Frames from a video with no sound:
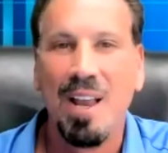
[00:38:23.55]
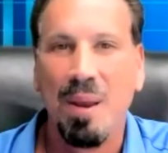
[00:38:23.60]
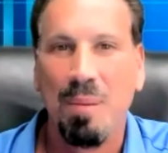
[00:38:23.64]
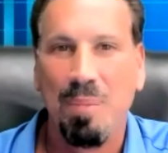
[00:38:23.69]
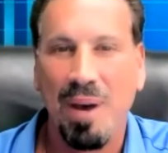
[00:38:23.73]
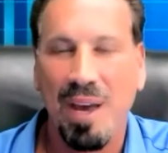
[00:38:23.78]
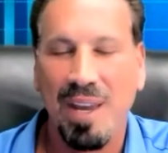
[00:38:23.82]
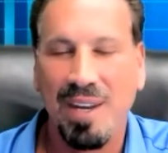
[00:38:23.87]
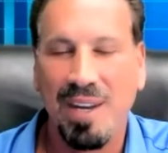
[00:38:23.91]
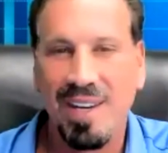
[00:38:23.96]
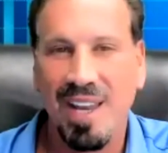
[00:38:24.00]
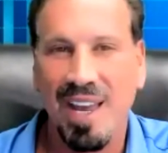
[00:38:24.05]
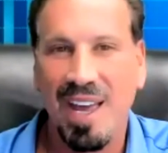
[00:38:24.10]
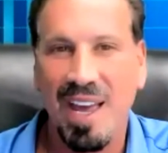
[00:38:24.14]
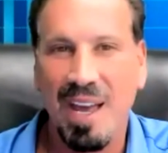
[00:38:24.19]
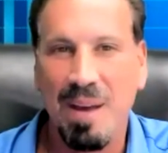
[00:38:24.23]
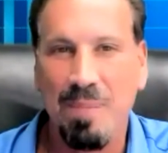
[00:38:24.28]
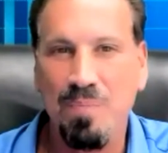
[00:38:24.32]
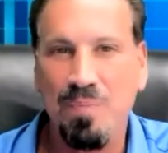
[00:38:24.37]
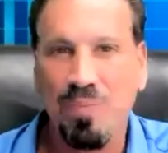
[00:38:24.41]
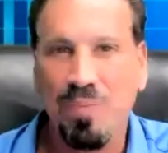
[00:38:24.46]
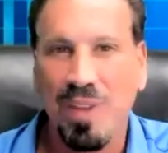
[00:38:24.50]
But
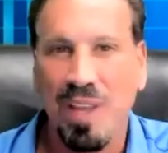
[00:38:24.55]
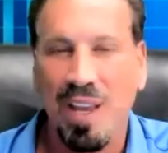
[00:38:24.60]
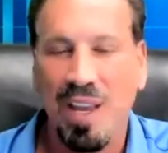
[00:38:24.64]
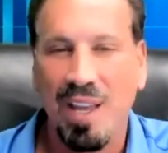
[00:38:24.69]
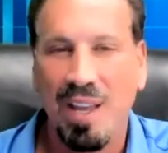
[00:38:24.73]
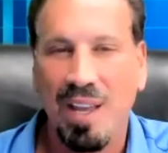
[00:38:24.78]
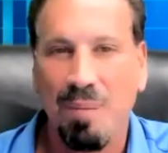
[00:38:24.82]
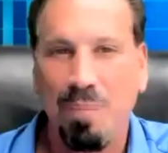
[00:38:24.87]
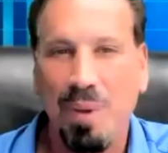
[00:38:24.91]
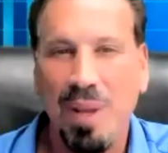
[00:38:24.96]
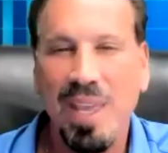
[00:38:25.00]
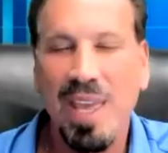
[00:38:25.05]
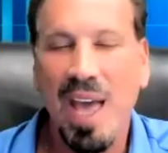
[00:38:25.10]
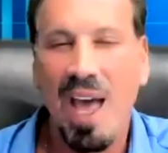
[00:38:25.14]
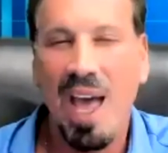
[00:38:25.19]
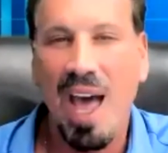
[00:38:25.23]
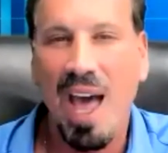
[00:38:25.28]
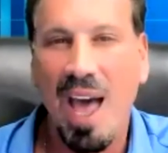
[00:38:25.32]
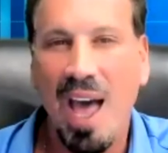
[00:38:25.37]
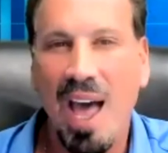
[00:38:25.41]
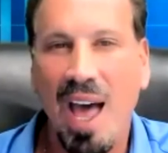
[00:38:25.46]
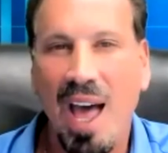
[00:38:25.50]

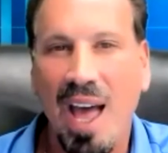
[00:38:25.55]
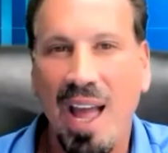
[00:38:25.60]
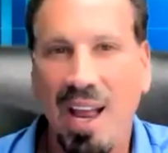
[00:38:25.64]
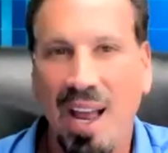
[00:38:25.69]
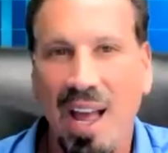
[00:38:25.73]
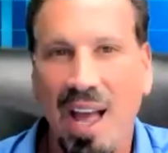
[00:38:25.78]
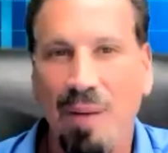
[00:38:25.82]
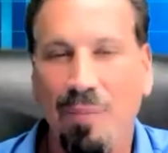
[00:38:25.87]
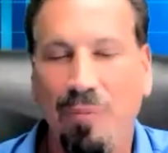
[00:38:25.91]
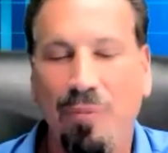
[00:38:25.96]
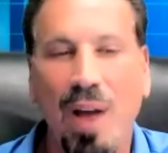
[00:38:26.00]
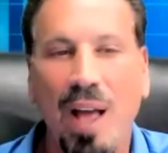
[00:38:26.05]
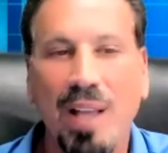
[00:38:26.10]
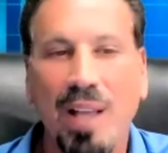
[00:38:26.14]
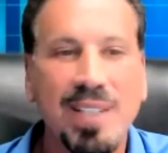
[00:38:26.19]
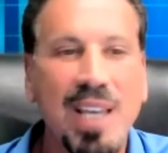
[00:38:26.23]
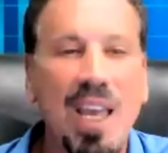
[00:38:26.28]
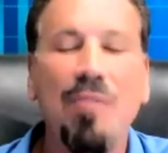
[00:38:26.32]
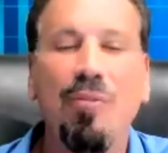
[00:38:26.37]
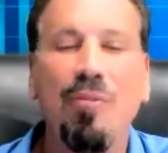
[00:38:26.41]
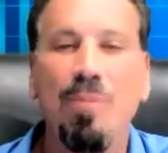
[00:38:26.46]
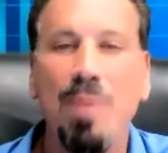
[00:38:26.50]
yeah, I'll
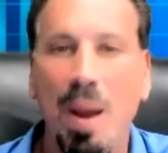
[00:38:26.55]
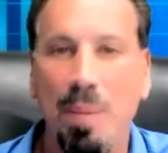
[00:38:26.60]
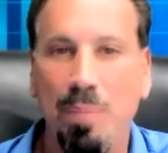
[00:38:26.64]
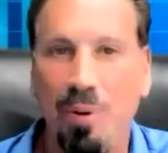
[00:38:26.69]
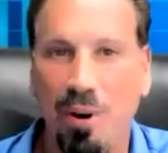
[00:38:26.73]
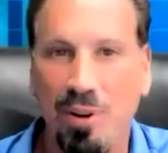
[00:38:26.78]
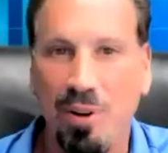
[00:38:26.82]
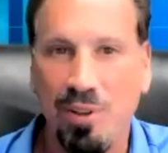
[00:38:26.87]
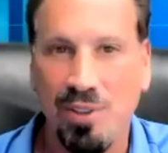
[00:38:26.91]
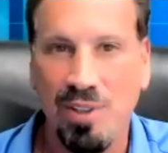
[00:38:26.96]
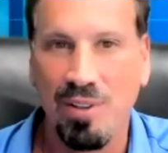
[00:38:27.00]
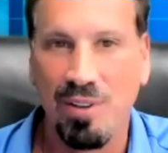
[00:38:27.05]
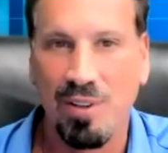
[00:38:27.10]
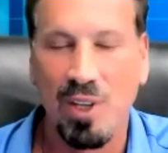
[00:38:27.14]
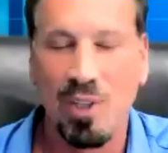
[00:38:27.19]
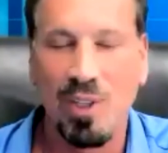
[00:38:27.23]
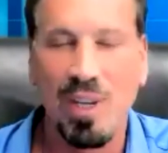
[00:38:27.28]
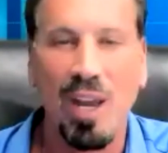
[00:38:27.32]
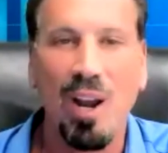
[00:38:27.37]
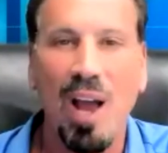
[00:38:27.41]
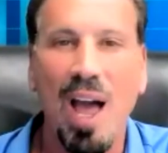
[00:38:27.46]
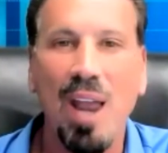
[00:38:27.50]
tell you for my personal, because
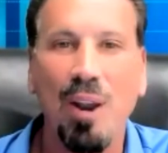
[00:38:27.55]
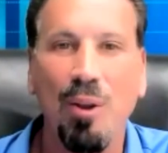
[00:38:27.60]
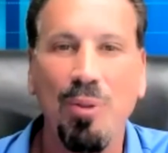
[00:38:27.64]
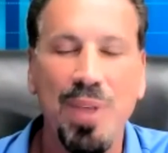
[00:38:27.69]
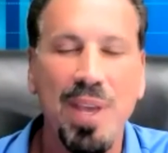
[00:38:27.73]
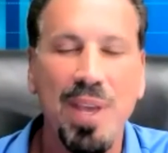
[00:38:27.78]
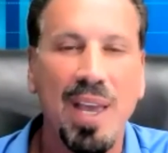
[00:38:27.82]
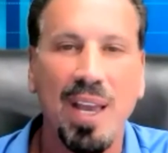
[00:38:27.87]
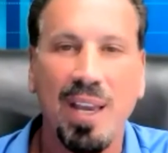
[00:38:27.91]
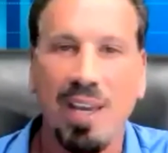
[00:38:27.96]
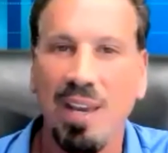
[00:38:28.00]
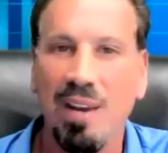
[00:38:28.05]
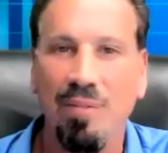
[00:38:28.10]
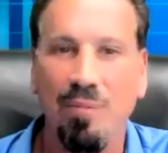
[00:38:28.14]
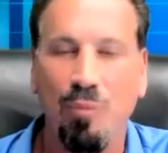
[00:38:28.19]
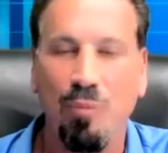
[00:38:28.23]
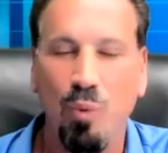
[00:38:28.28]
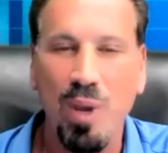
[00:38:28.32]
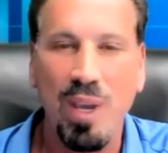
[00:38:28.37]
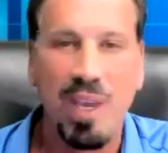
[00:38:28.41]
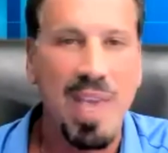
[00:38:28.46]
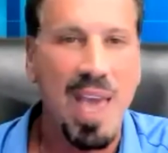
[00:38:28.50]
I don't think
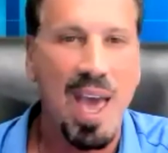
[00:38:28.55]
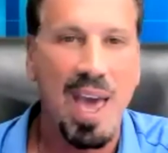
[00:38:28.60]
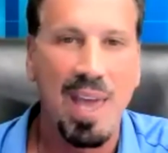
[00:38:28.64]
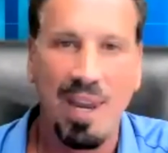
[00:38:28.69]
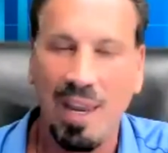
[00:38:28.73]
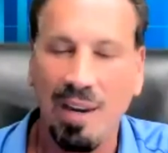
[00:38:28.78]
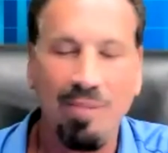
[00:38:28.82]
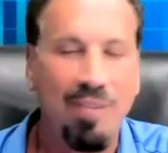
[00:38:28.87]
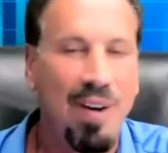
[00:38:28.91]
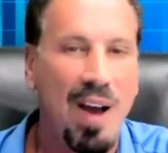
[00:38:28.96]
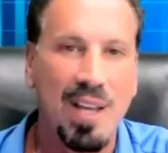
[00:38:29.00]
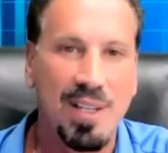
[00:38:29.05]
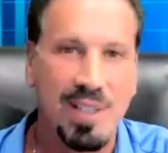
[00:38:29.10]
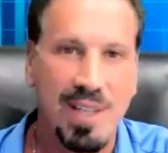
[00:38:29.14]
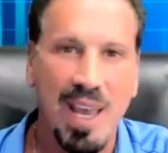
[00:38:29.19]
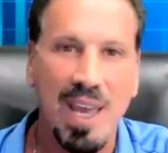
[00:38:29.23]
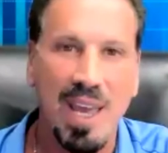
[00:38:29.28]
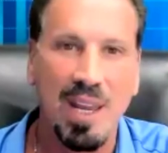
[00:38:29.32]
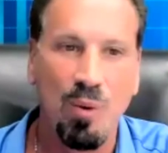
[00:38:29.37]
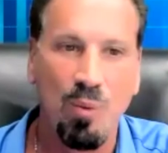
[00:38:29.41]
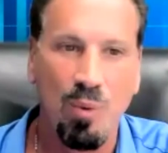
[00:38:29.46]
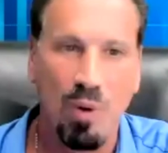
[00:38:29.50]
we can advise
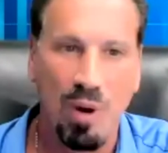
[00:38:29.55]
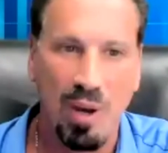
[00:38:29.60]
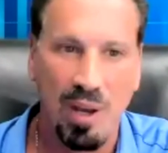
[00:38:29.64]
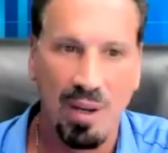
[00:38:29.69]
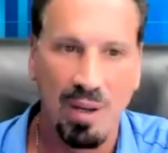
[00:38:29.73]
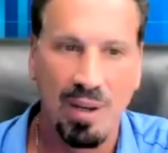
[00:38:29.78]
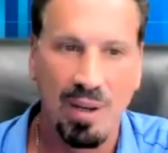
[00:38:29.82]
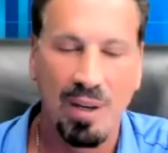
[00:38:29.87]
anyone.